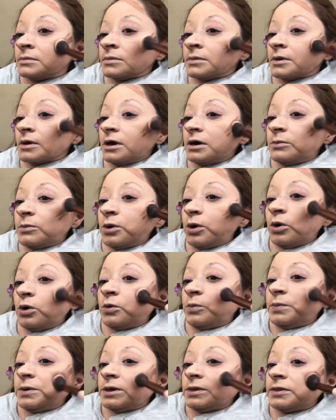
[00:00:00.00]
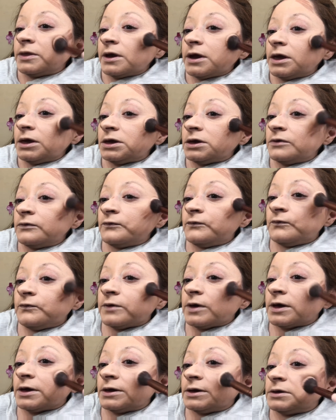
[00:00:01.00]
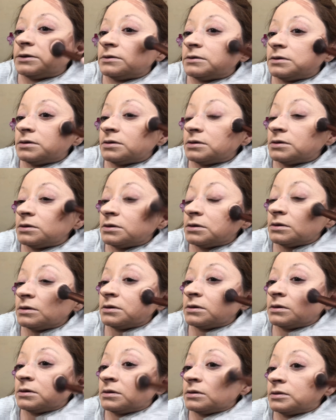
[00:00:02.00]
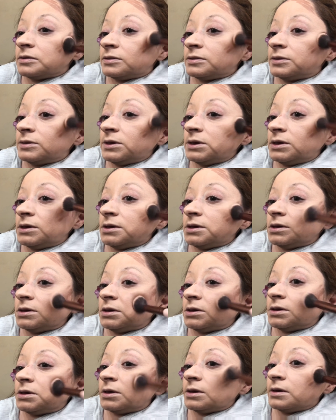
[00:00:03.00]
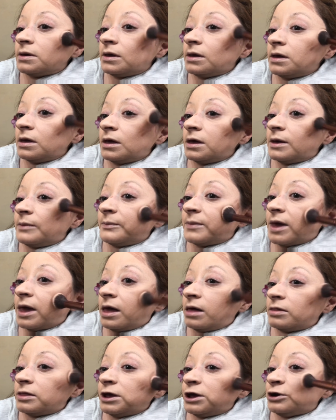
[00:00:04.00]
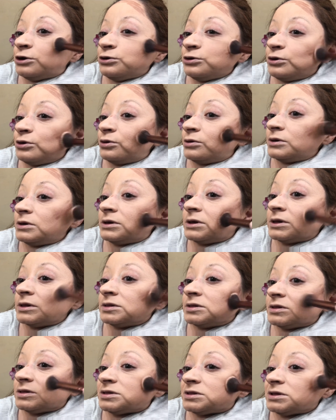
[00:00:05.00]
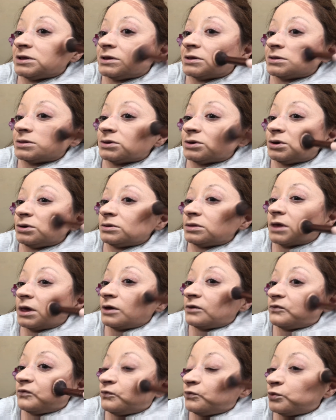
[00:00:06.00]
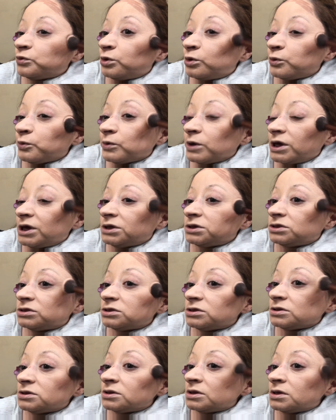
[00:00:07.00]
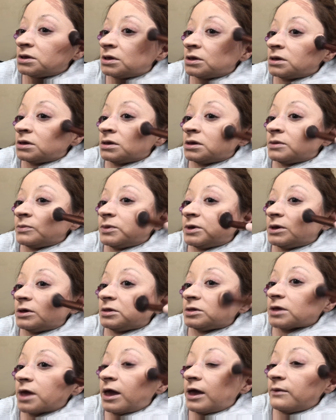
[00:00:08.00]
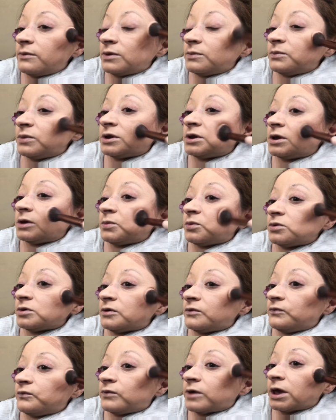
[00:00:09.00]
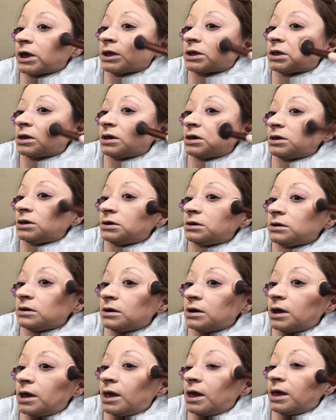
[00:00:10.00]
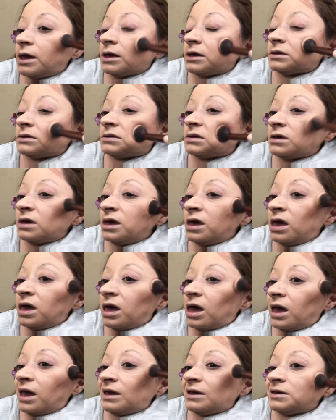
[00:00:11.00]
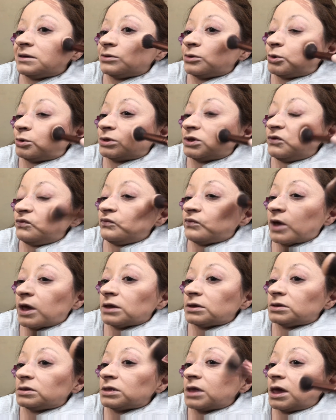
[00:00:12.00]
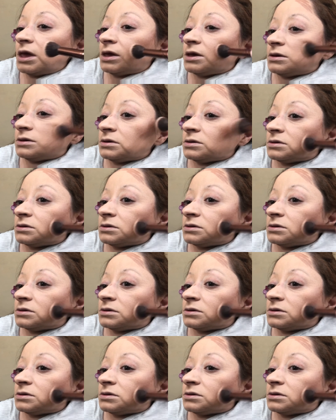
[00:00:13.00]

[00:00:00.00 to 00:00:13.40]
I'm hoping that I can find the LA Girl concealer, like full range, because I haven't been able to find it here, and I can only find like